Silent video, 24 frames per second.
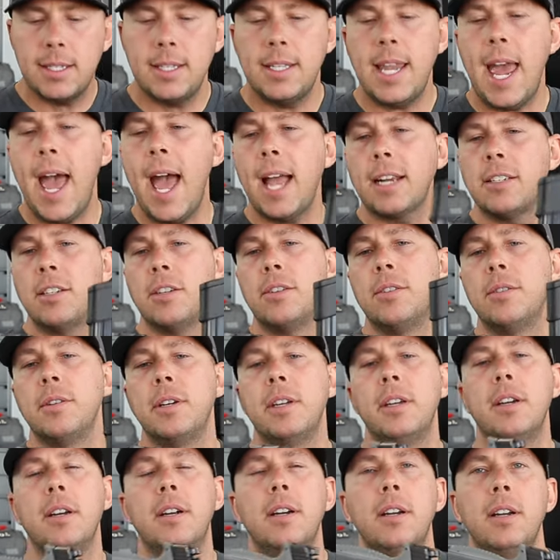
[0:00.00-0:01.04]
Tactical
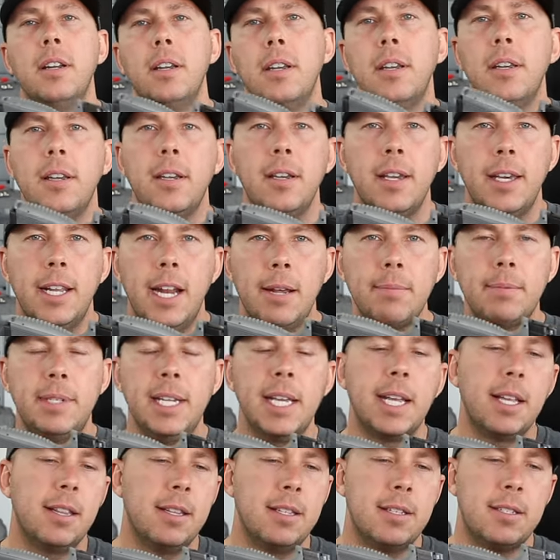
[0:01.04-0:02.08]
here. And I'm
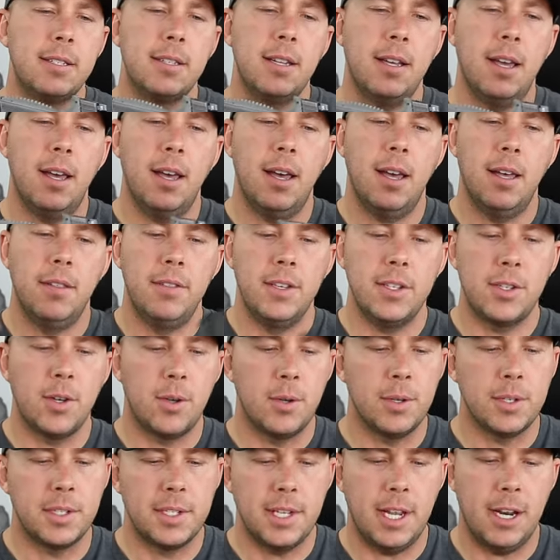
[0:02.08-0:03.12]
digging this, this
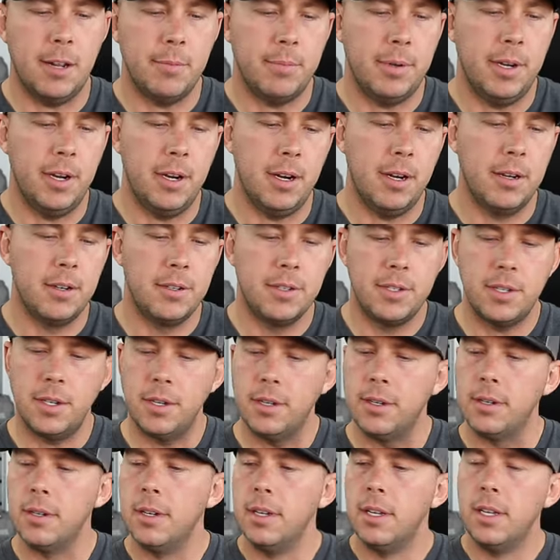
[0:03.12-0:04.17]
whole setup here.
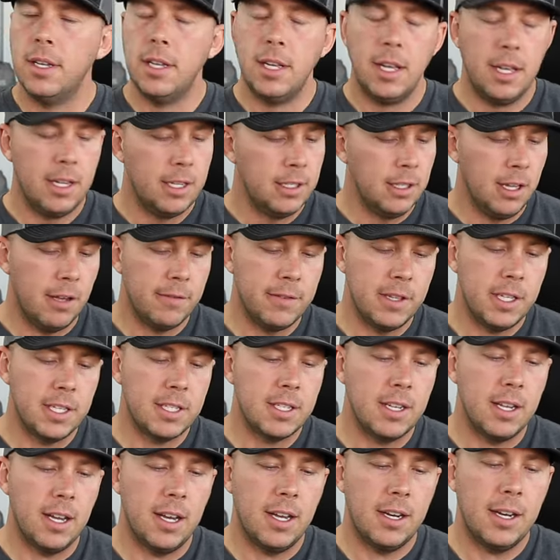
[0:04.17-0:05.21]
So loving this
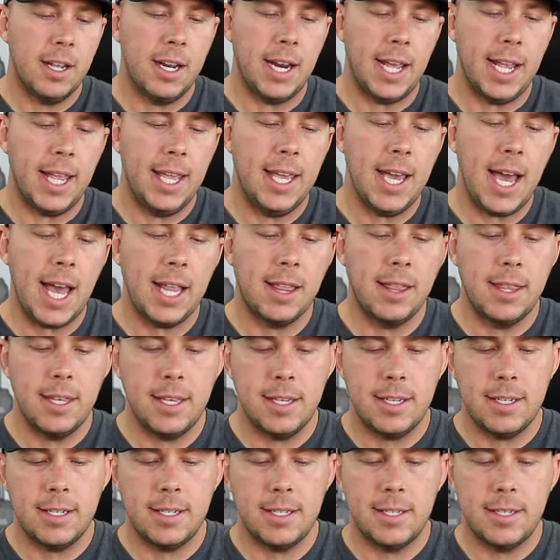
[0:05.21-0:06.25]
gun, and I got
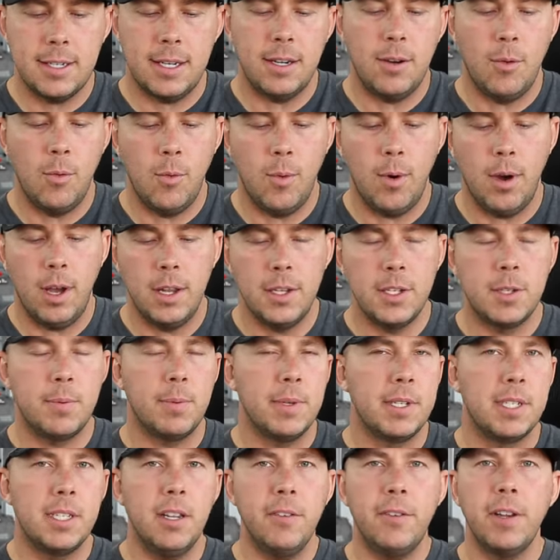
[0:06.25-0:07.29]
this one
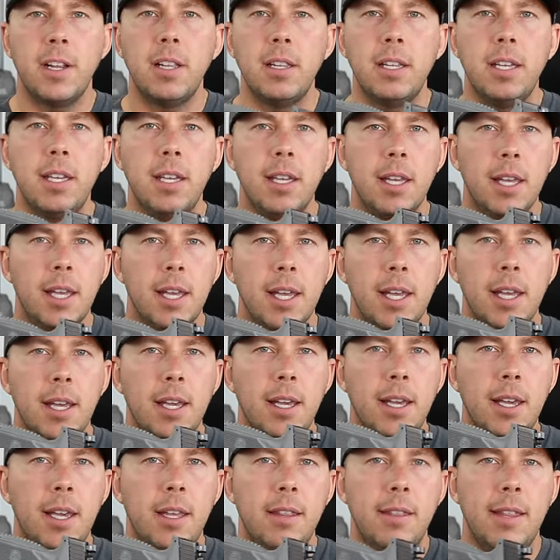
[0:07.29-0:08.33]
specifically
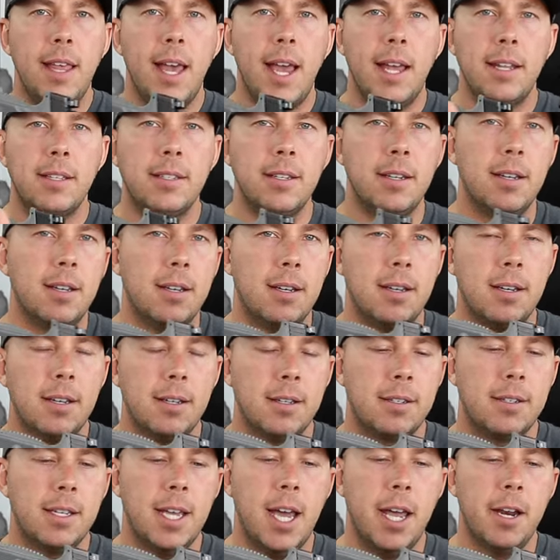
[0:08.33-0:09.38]
in that
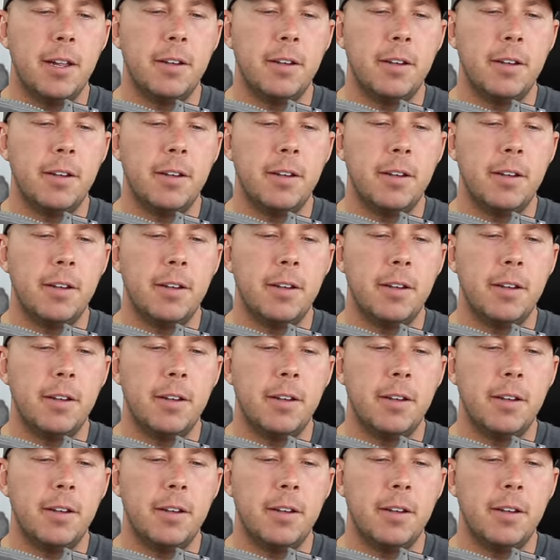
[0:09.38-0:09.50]
that